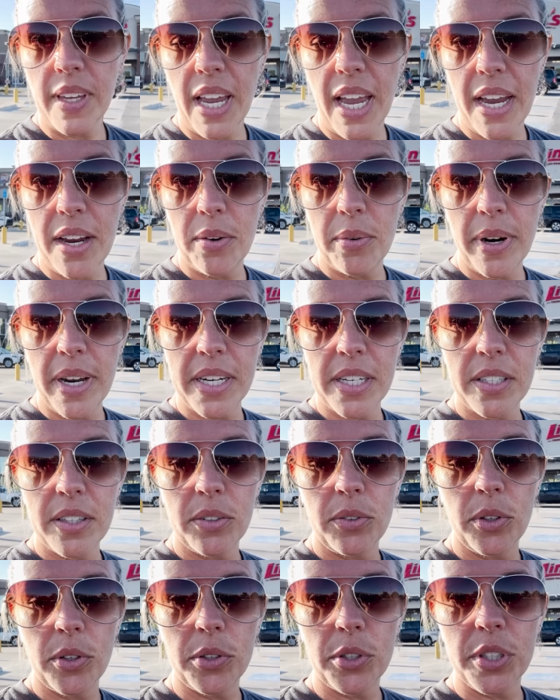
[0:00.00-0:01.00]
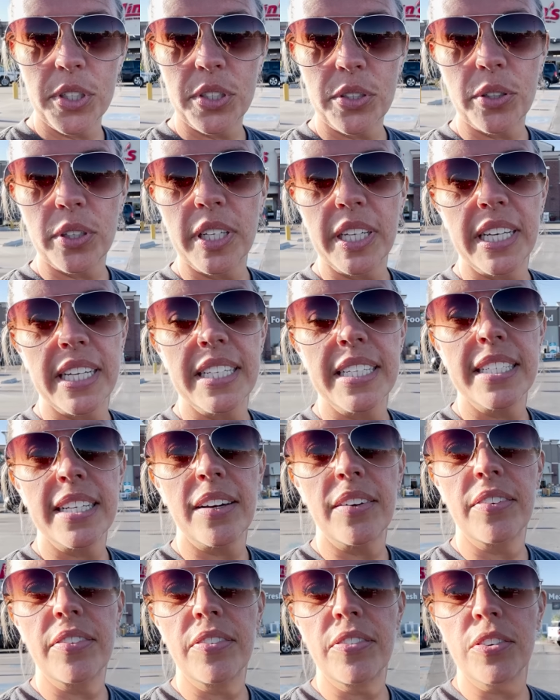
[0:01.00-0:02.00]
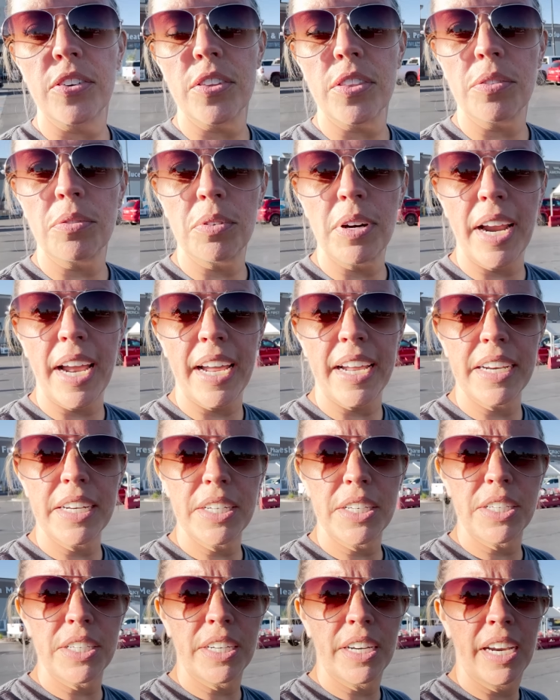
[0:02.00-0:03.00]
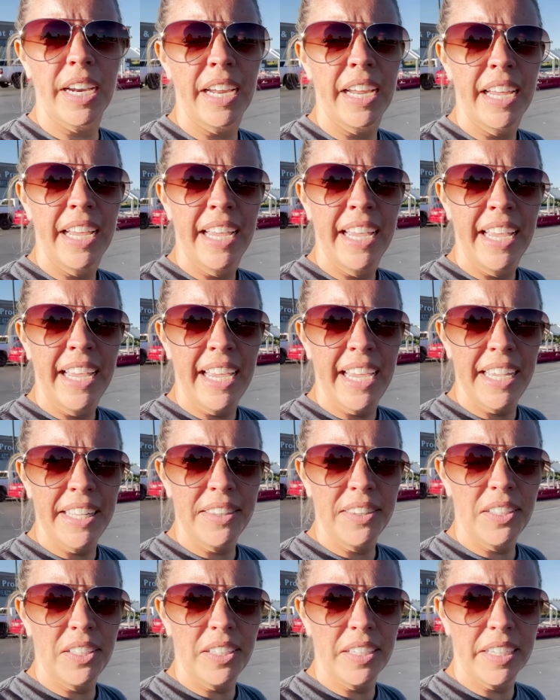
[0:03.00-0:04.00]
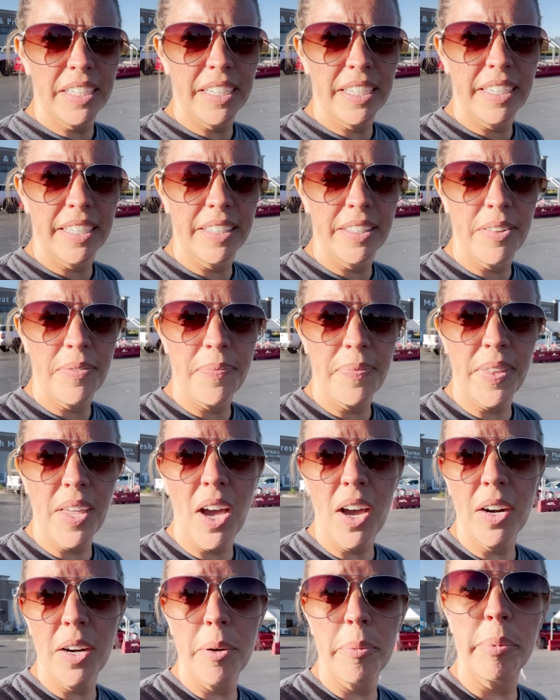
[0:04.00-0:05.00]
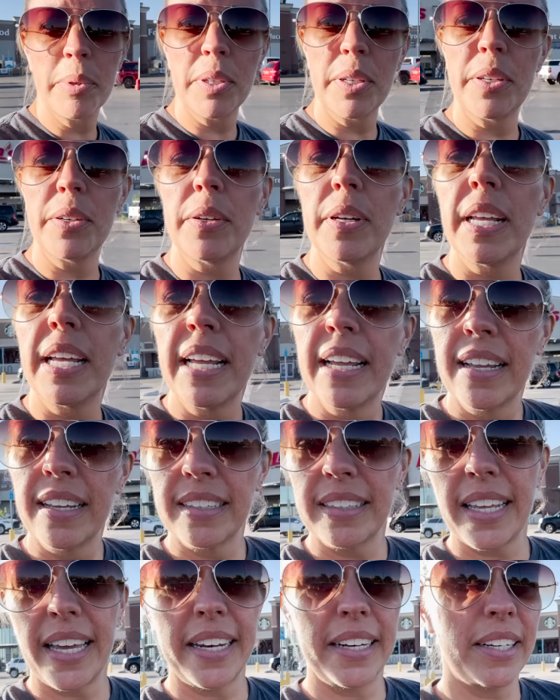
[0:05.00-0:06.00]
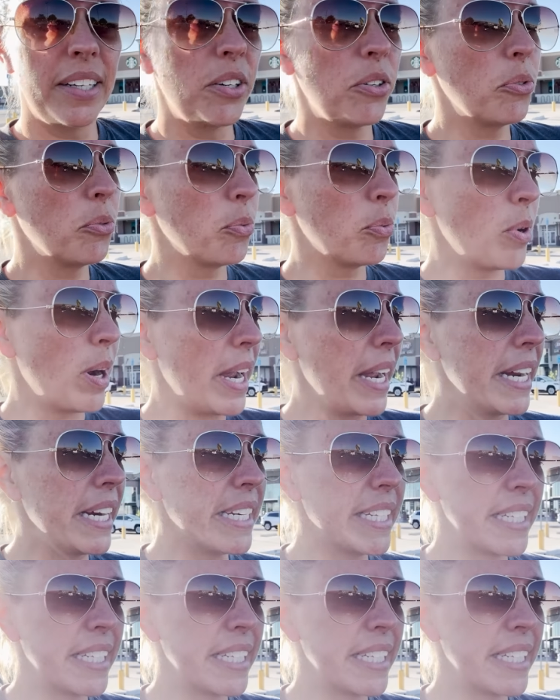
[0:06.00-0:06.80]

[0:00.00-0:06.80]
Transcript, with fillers: I ran to the grocery store to get stuff for the ranch. And look, the hot air balloon landed right